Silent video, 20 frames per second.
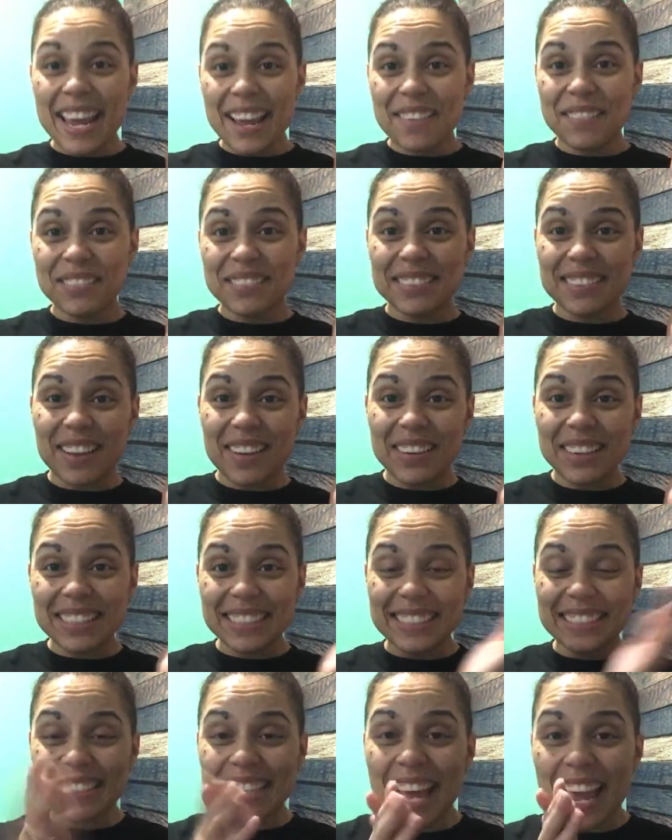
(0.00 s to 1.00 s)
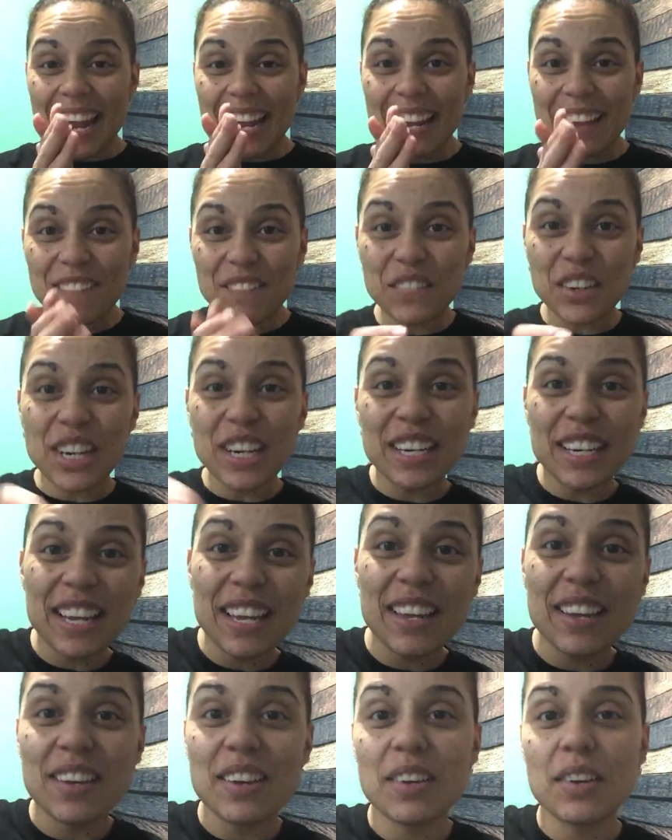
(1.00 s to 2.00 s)
I'm so excited
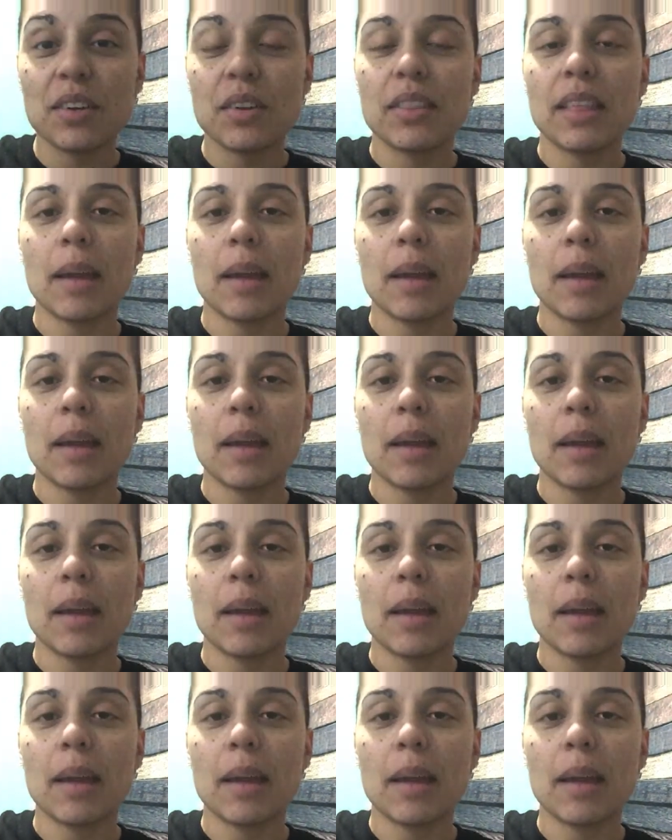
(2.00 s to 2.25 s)
for you!